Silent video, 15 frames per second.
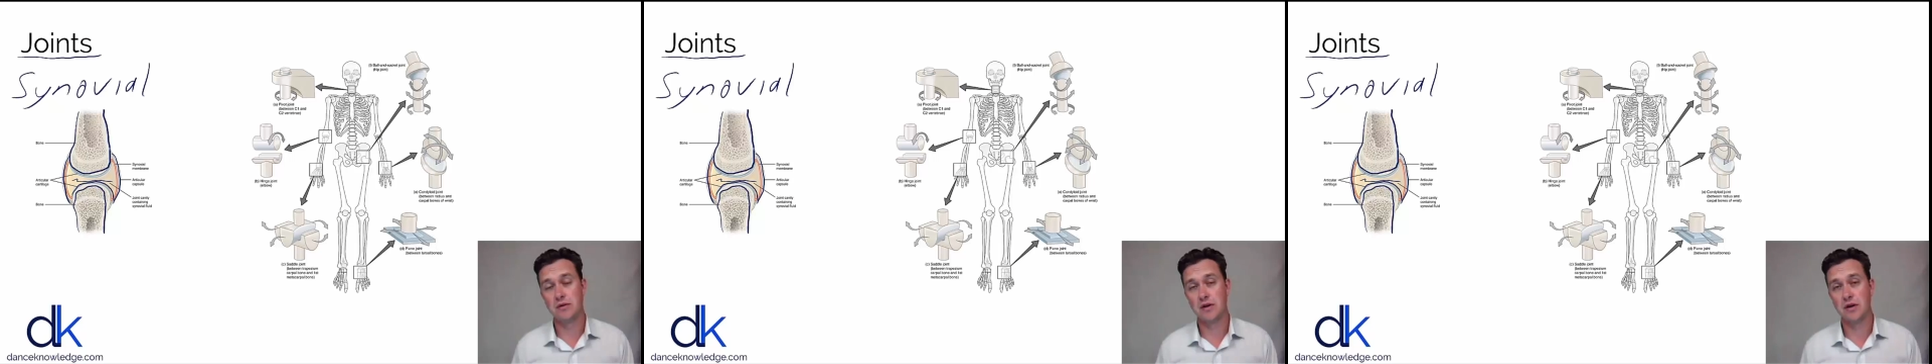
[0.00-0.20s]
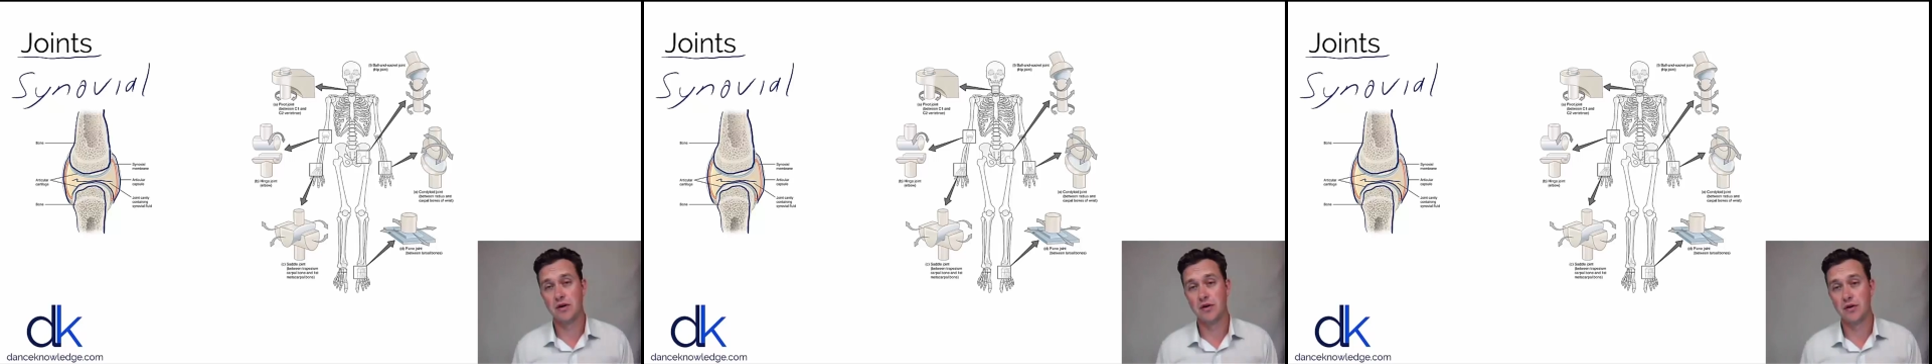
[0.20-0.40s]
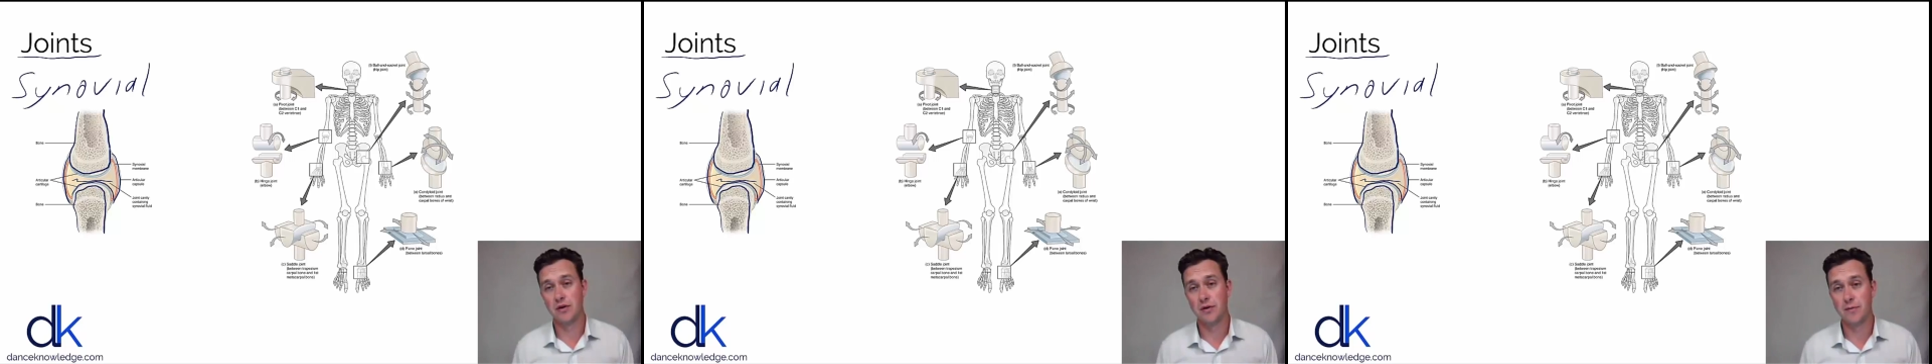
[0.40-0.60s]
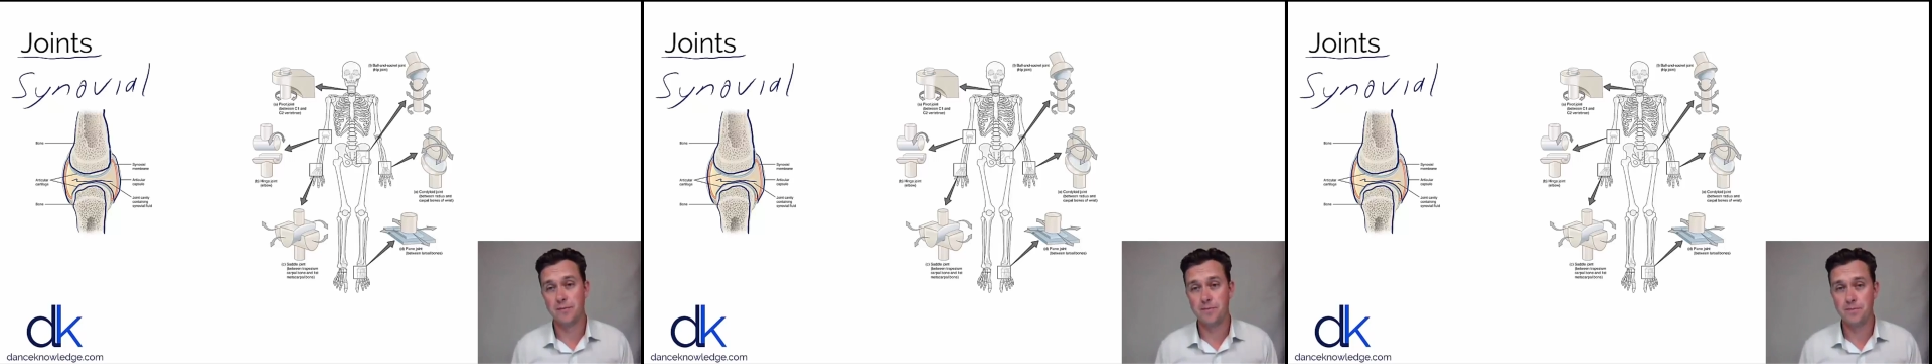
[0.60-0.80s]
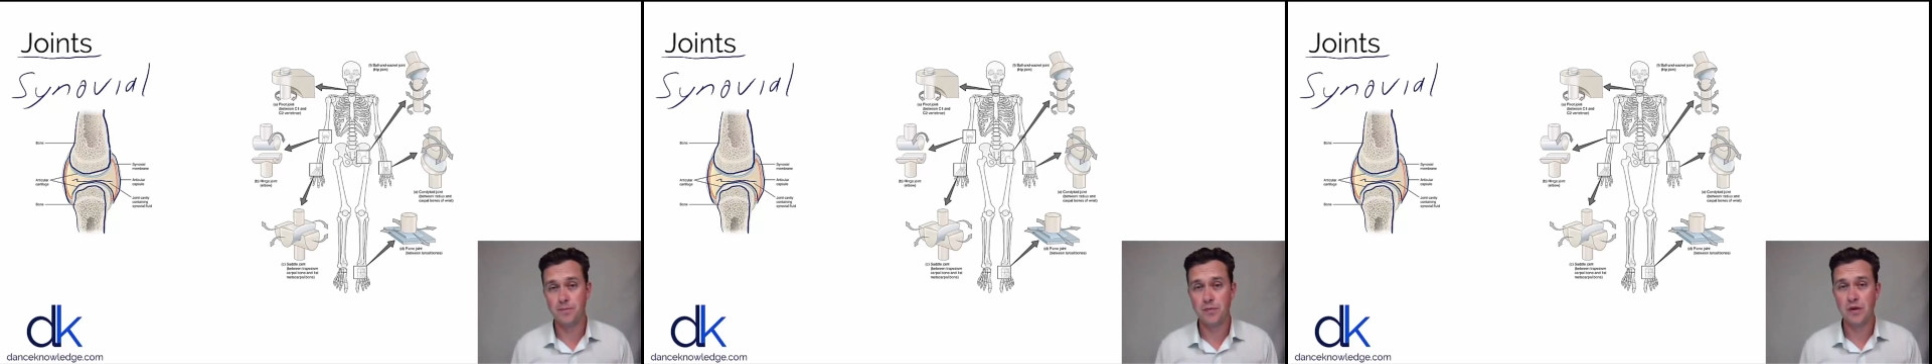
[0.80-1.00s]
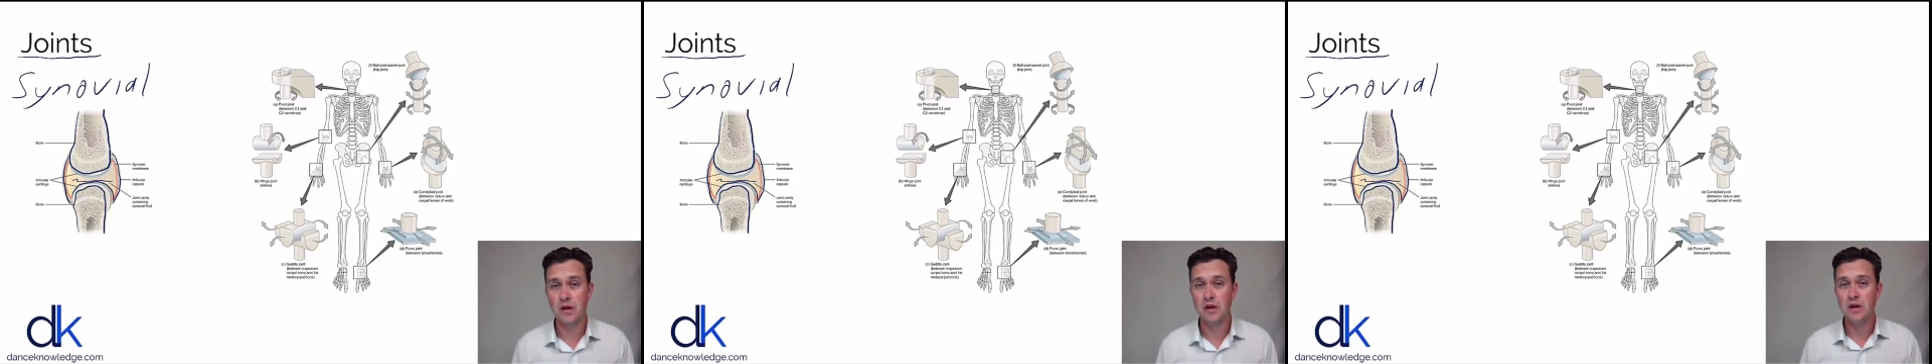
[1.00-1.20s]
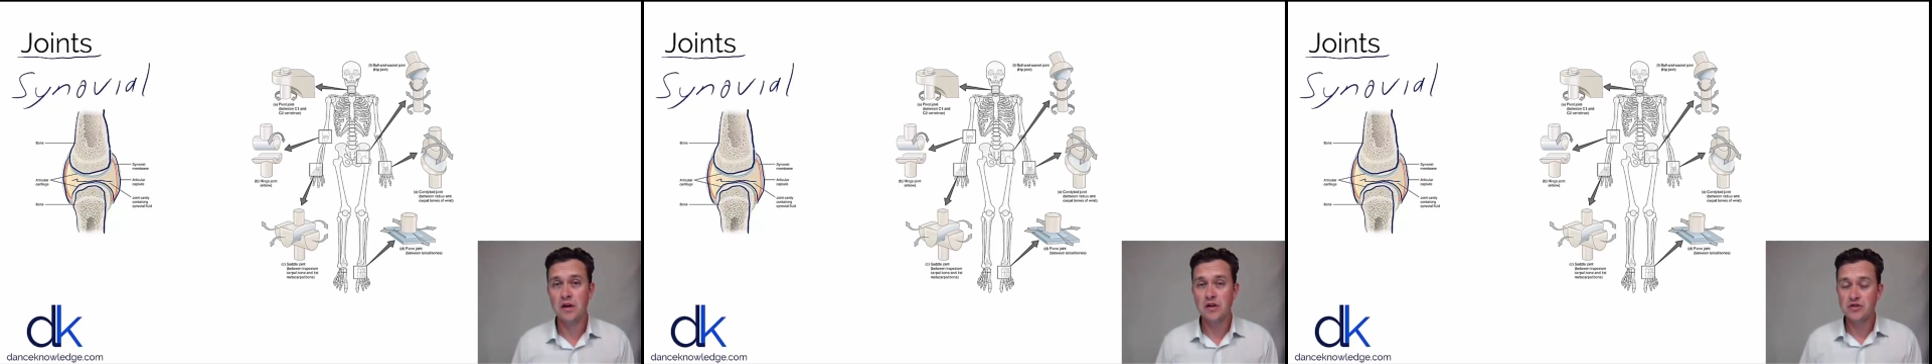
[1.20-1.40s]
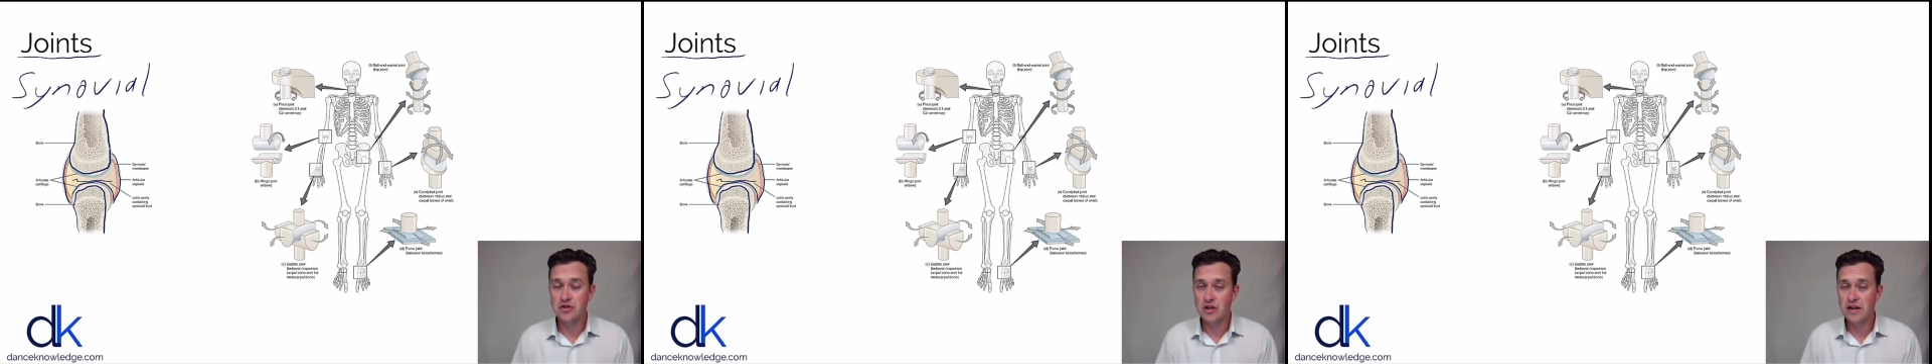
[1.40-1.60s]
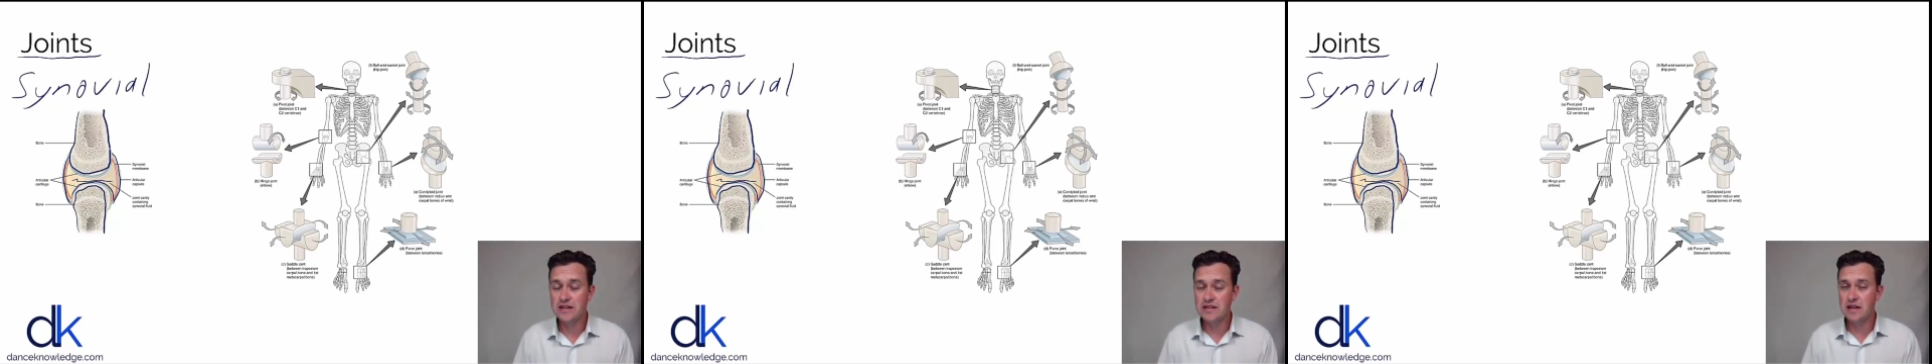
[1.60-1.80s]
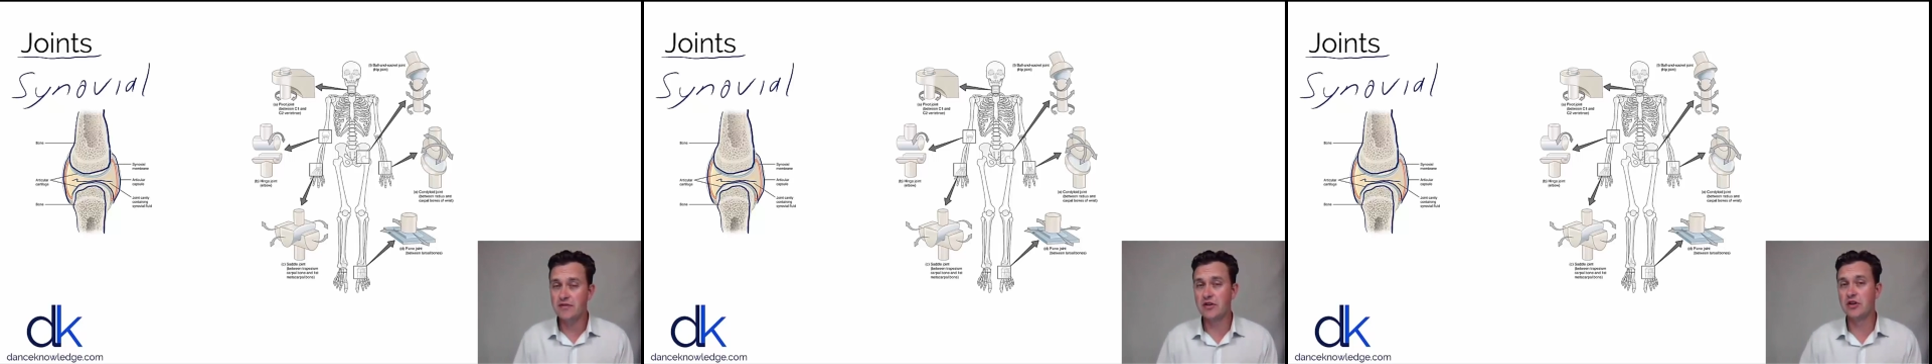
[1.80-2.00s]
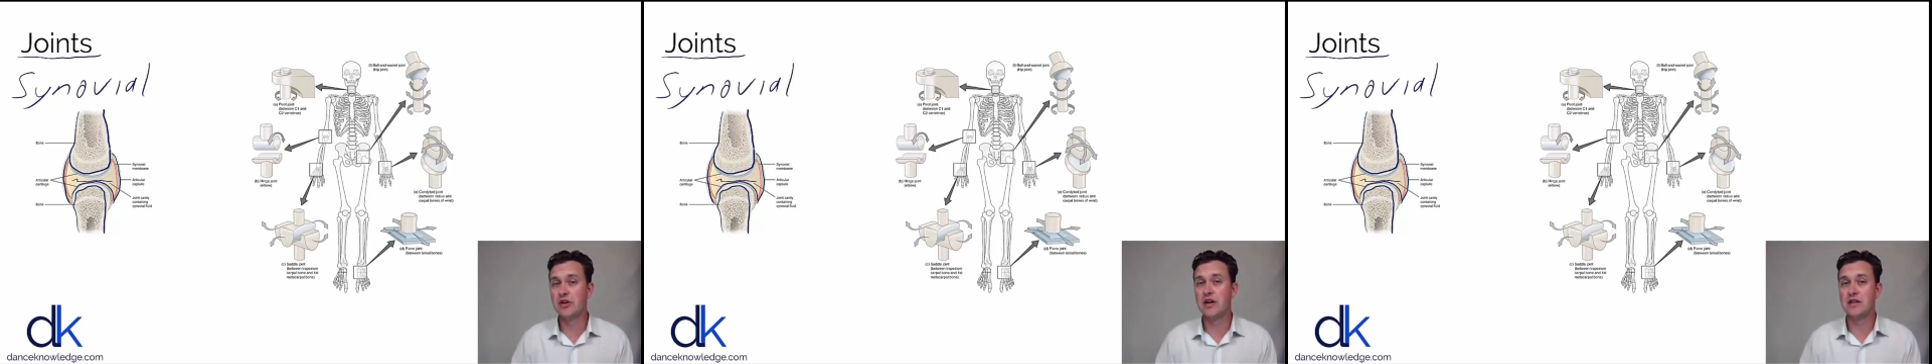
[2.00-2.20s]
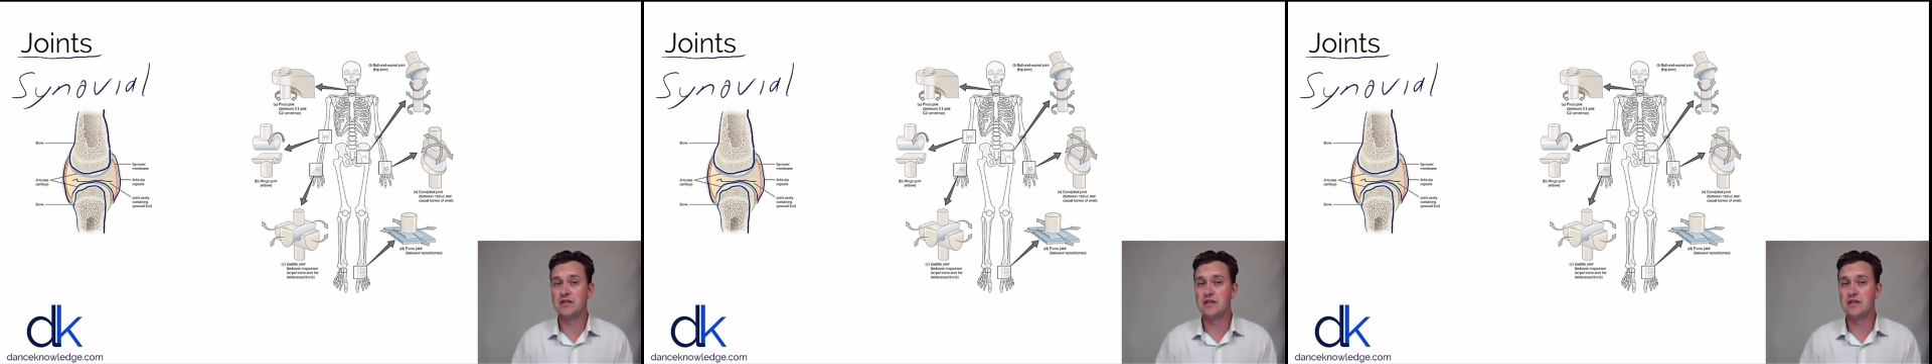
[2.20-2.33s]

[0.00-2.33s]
to occur. So let's have a look